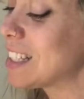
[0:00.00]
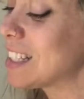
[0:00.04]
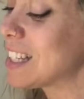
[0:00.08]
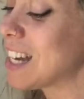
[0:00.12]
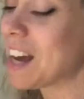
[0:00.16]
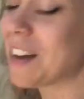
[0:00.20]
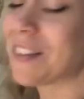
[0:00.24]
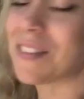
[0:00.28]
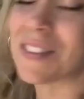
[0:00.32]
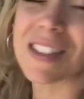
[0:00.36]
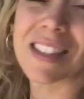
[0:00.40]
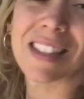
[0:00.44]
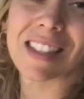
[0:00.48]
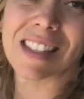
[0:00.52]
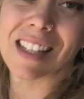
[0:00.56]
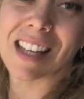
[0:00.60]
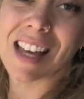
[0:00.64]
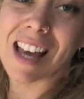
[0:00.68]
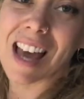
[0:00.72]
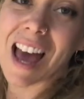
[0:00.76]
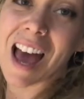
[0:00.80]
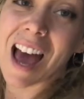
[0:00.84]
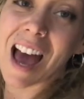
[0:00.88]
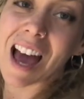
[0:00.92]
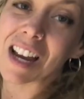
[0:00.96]
steps.
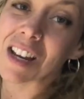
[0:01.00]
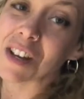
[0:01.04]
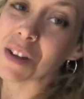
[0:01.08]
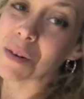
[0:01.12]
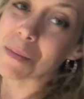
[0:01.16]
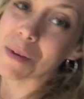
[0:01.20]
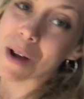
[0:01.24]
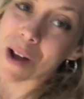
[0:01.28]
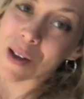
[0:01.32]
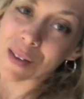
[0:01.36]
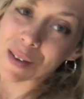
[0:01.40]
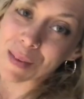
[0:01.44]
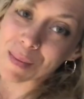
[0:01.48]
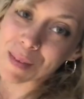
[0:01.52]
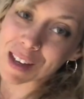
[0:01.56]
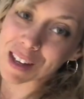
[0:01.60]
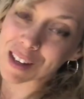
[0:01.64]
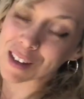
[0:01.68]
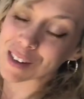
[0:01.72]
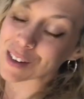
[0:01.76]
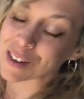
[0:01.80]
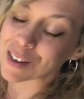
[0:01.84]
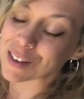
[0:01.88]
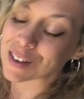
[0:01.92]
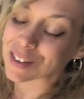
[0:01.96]
And you'll probably make
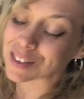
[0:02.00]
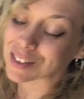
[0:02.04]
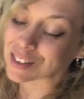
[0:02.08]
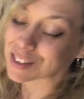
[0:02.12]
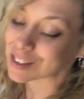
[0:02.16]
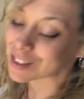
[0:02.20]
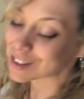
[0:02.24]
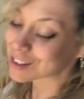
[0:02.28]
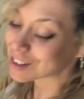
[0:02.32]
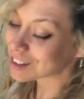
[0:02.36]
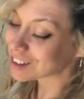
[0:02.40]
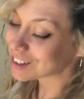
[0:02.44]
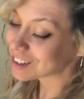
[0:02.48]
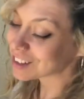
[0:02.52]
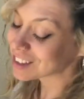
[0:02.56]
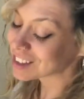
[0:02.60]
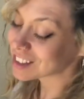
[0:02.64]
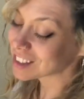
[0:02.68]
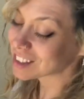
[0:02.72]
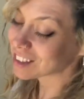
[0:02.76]
your own strokes